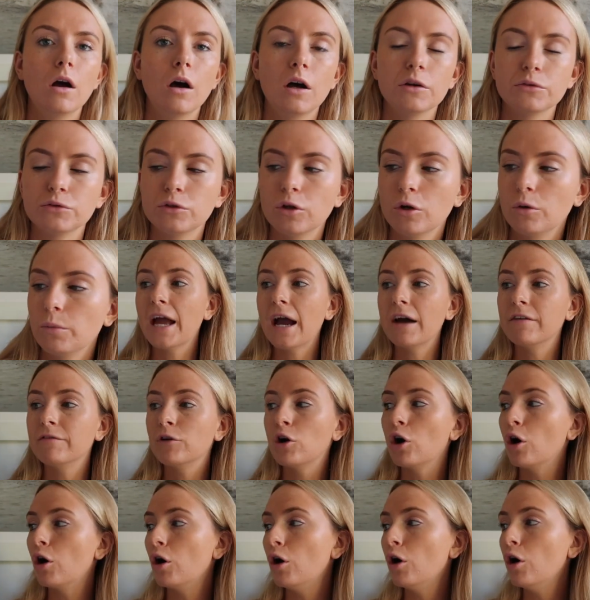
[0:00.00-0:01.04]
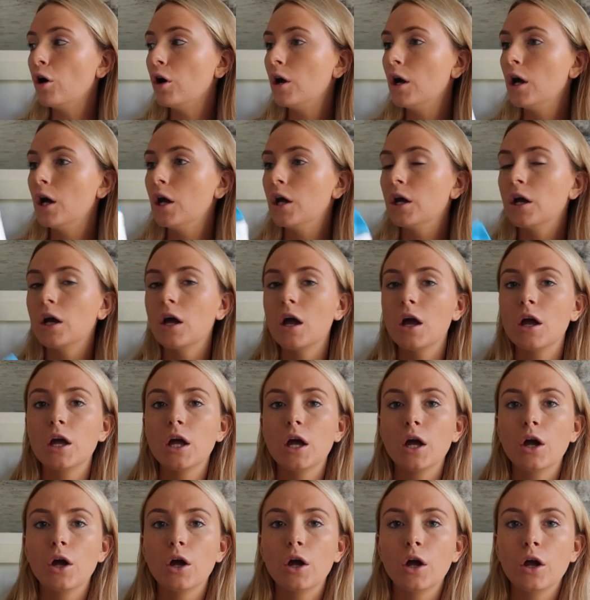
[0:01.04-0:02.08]
I'll stop. You have got
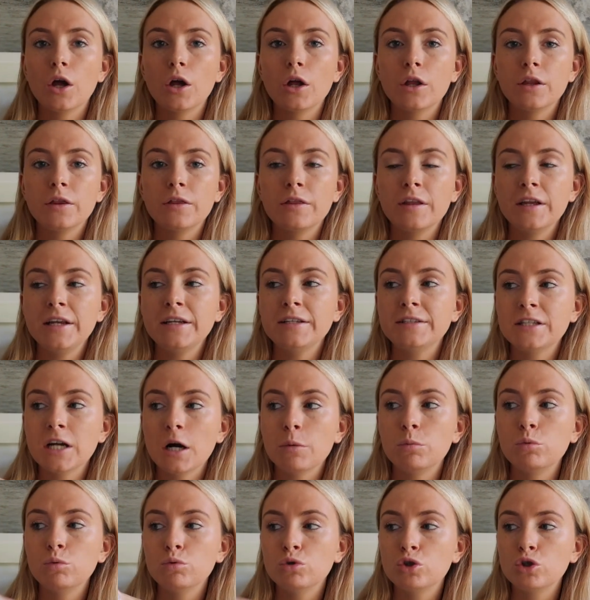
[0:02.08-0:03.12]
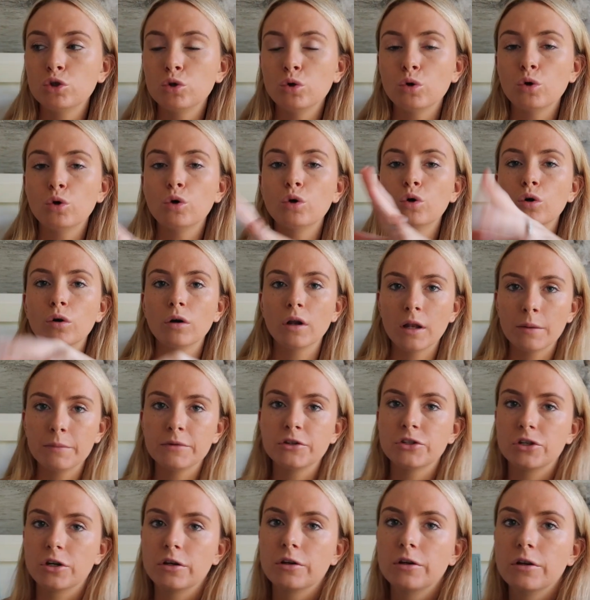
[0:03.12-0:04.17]
these double door, let me
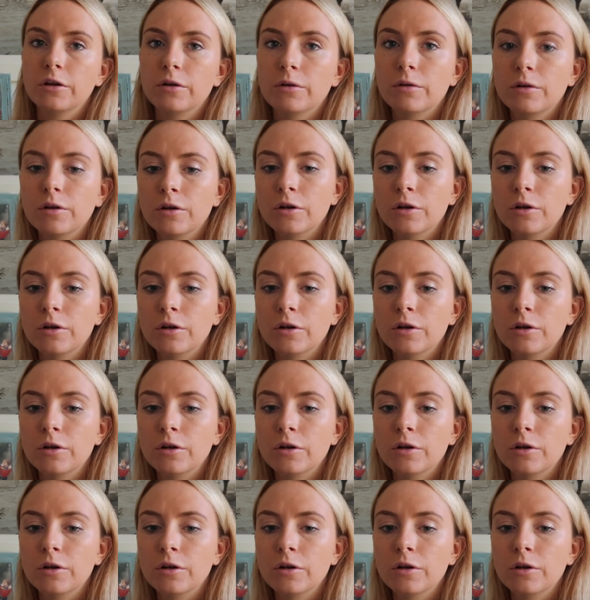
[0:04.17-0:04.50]
show you,